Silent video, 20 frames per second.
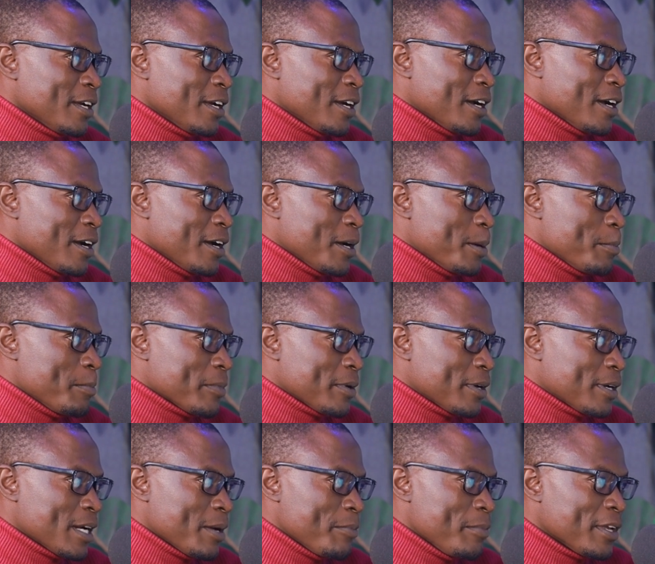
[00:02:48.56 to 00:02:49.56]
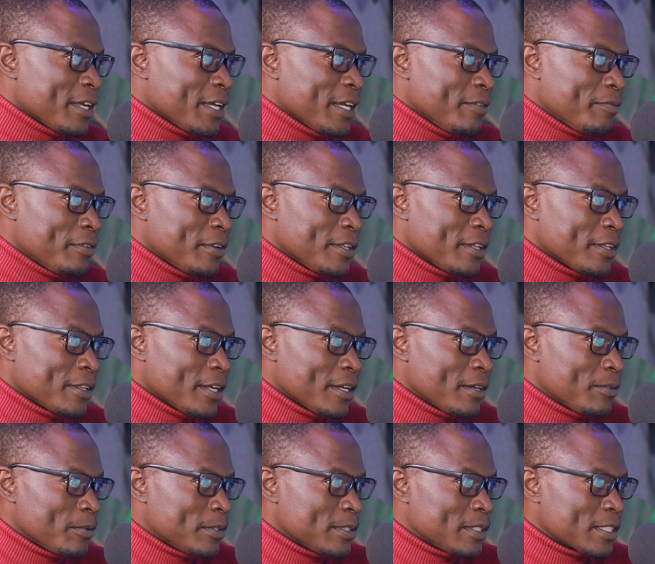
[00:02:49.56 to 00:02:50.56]
grabbing everything
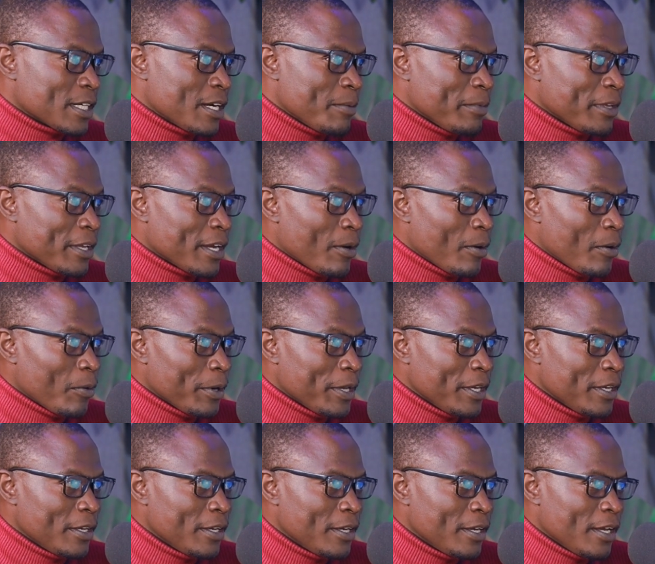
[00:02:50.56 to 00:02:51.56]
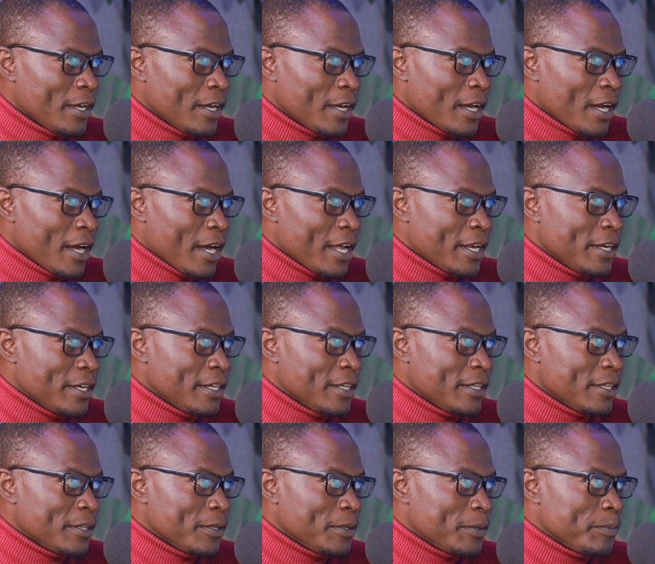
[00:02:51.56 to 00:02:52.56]
that was coming our way. Yeah. And
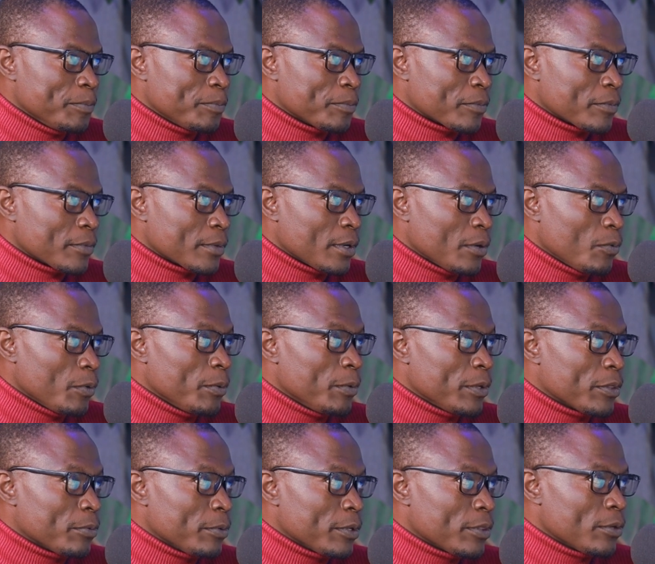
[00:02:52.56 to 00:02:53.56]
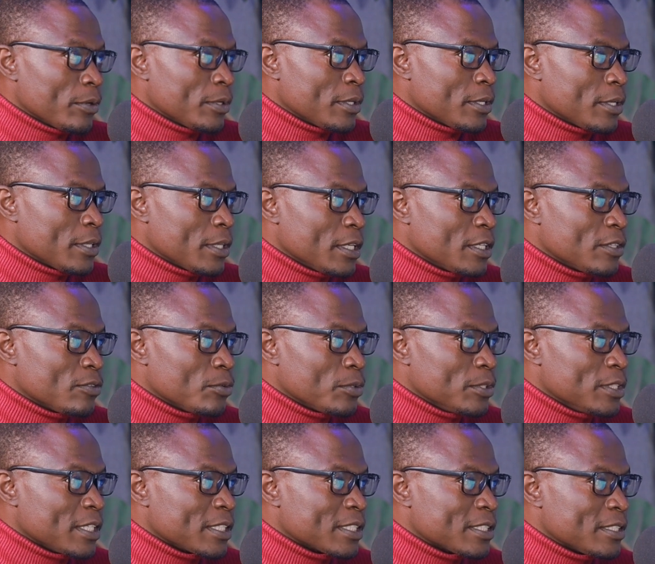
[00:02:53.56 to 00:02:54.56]
we thought things
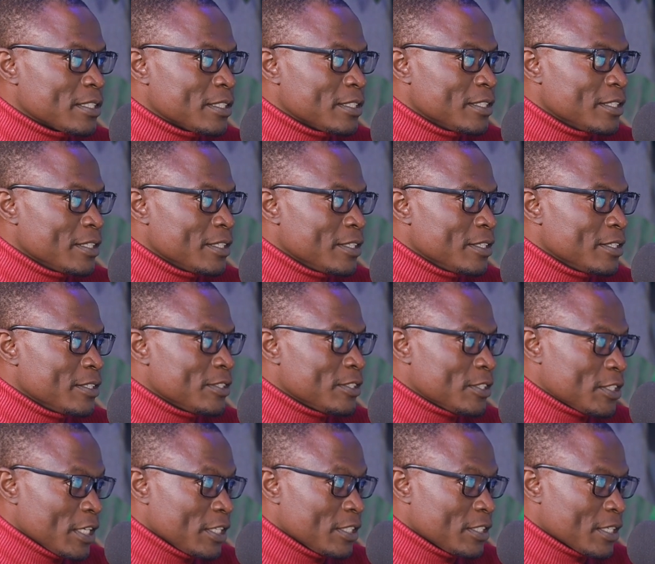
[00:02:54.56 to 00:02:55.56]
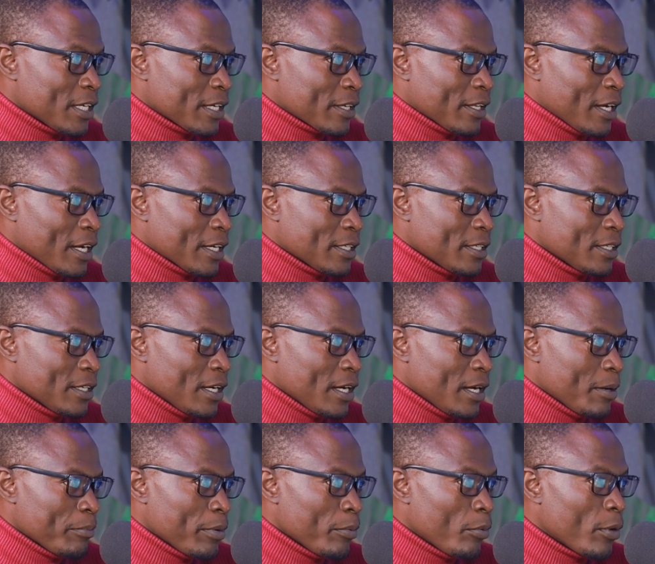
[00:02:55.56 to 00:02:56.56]
would just change like that.
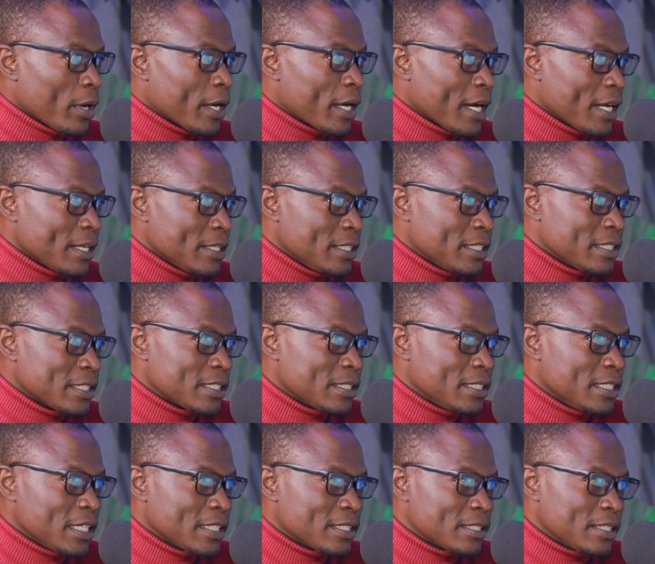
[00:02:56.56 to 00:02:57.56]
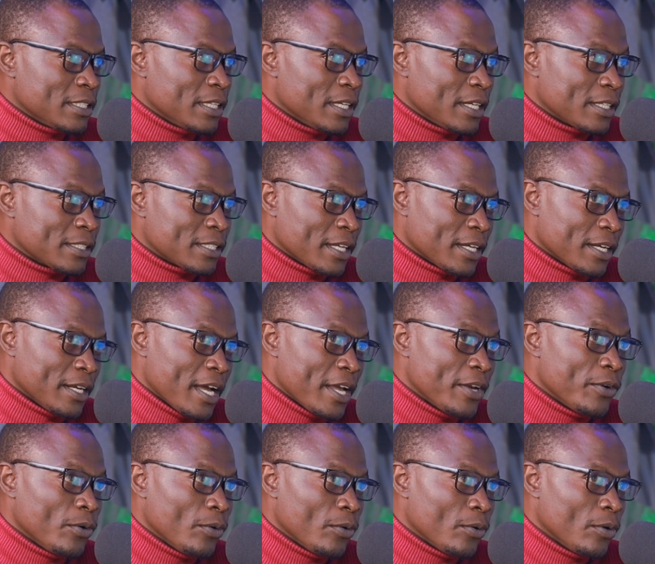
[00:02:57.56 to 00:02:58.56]
People just get excited.
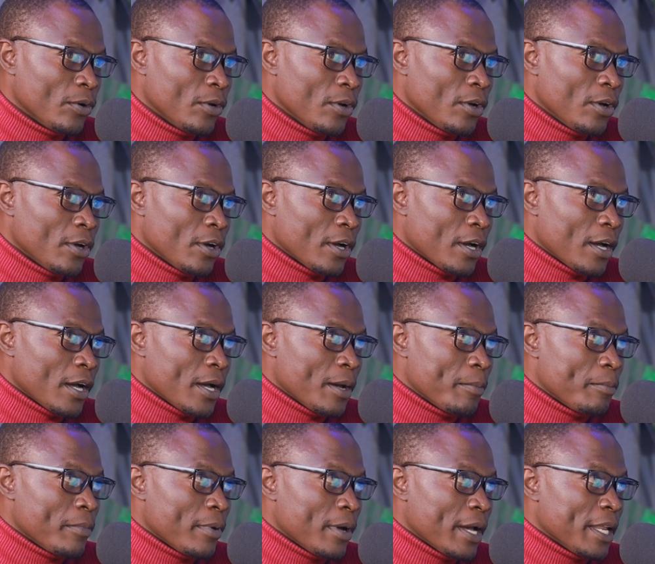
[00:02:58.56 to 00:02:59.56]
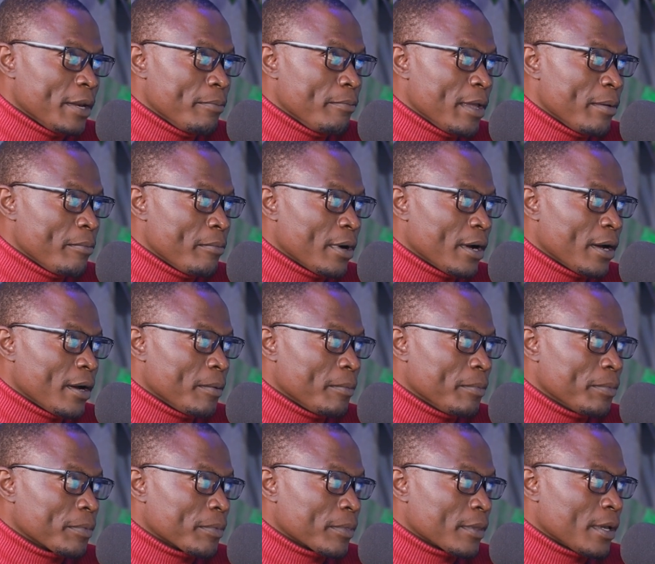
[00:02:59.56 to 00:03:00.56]
I know. I
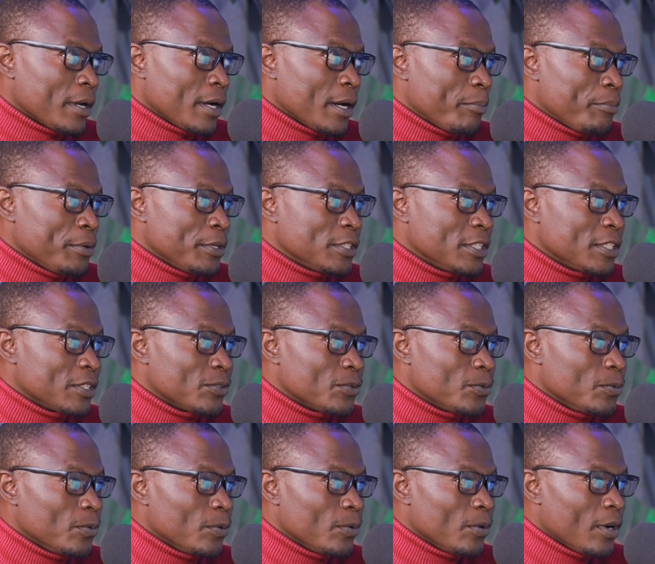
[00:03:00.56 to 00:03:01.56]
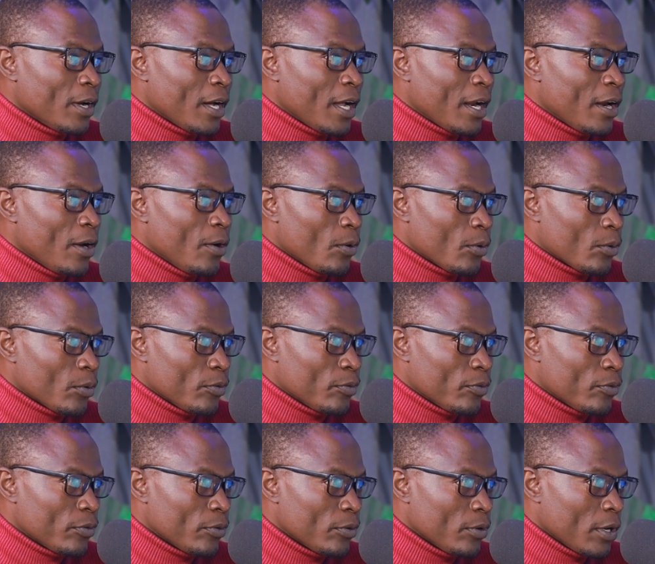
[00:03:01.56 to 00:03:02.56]
remember pitching to a lot
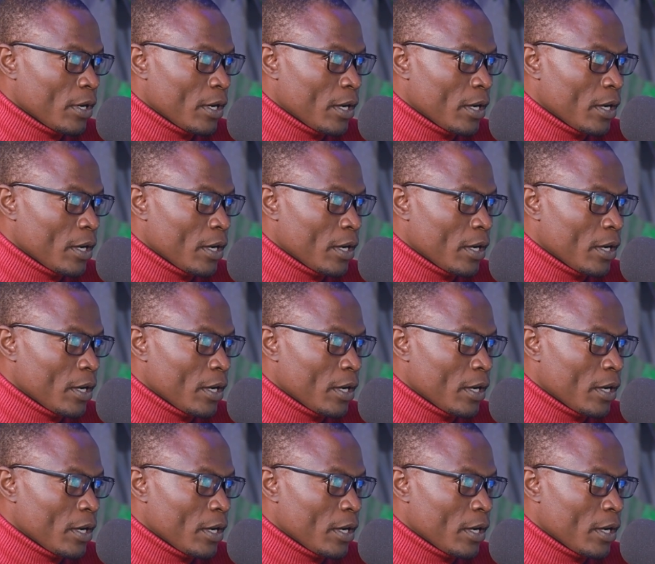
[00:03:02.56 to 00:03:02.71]
of